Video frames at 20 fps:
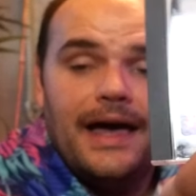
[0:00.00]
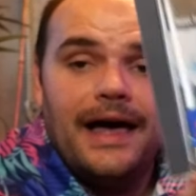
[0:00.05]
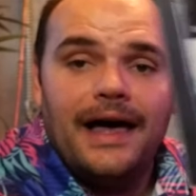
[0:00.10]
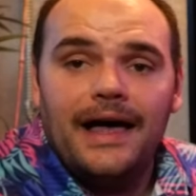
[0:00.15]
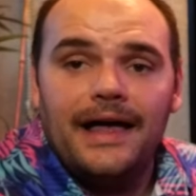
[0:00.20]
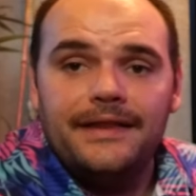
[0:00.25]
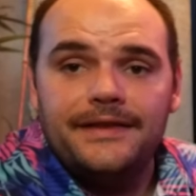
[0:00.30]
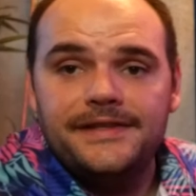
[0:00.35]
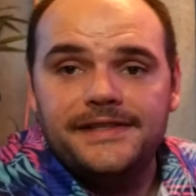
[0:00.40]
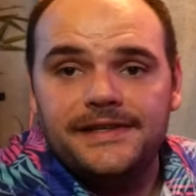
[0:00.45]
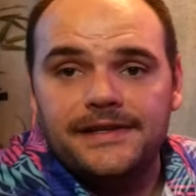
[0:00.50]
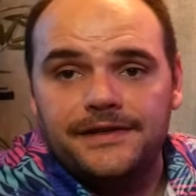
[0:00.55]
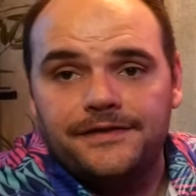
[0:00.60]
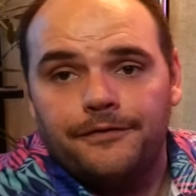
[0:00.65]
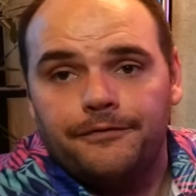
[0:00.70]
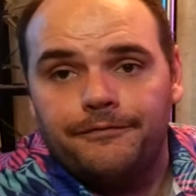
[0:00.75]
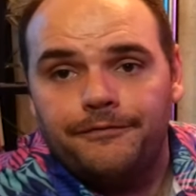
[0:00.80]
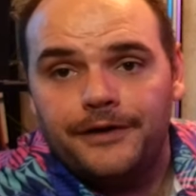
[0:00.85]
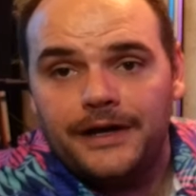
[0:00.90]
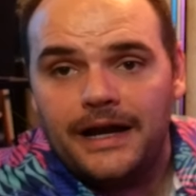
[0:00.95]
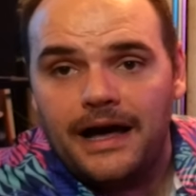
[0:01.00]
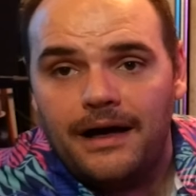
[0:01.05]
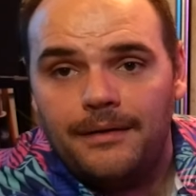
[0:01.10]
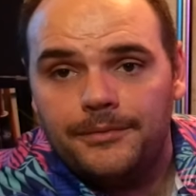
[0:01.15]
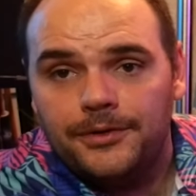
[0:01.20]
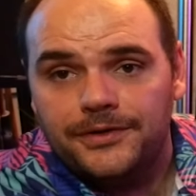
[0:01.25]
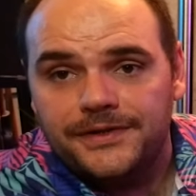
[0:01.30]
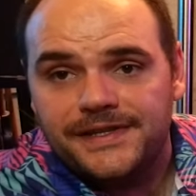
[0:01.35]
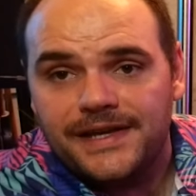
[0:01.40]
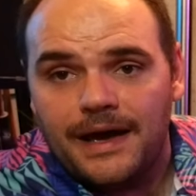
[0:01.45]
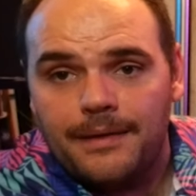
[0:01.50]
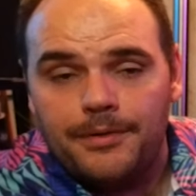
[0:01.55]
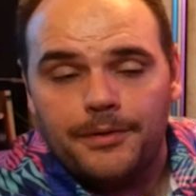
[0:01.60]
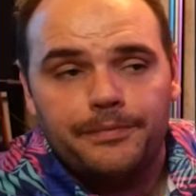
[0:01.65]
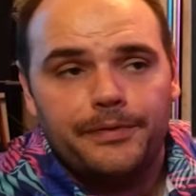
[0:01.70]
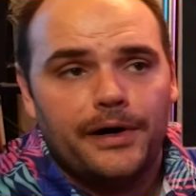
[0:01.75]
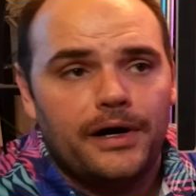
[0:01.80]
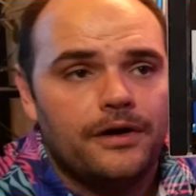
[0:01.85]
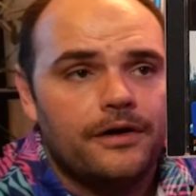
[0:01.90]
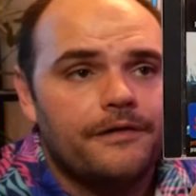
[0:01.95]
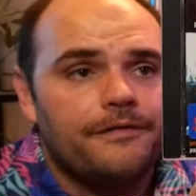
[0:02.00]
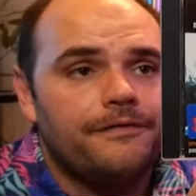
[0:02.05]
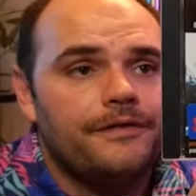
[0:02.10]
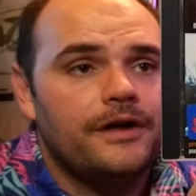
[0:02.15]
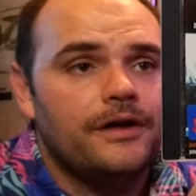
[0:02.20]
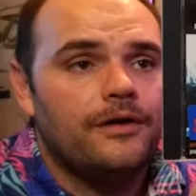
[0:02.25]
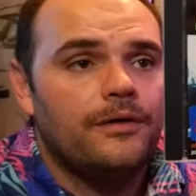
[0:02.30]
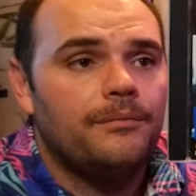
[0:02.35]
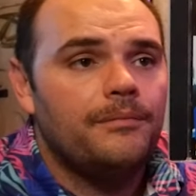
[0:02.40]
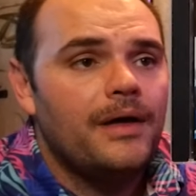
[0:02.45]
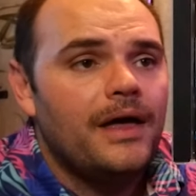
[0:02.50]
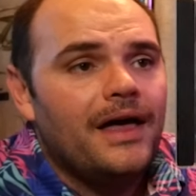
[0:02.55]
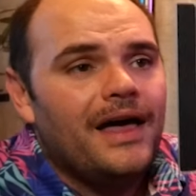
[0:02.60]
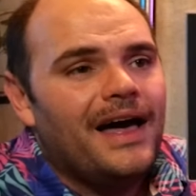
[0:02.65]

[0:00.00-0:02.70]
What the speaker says: This is a phenomenal cyberpunk film.